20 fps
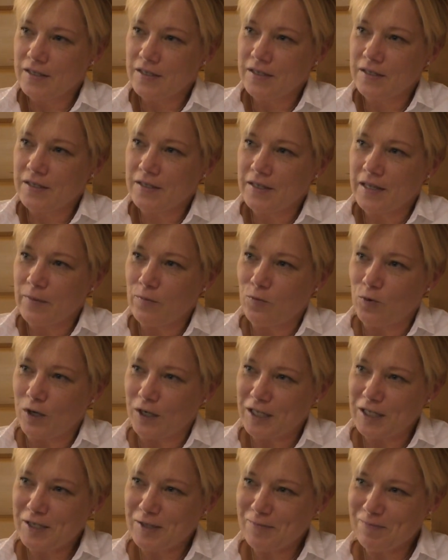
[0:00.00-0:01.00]
Same
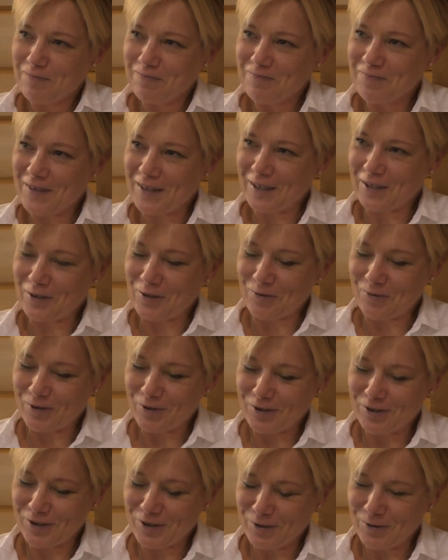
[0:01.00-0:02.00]
wise. Thank you,
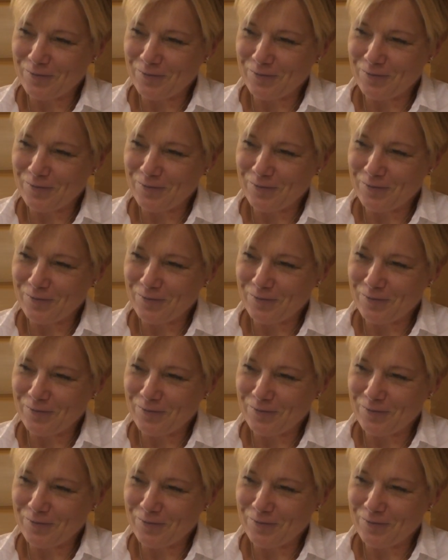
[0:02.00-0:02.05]
Roger.